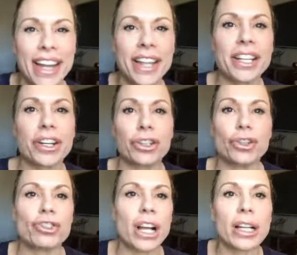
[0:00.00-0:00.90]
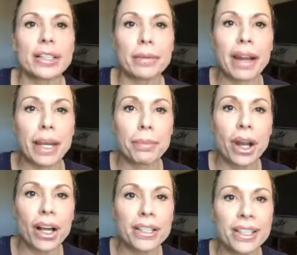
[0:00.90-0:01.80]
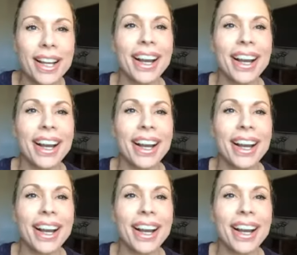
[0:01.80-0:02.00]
Andy, are you jealous of my lip gloss?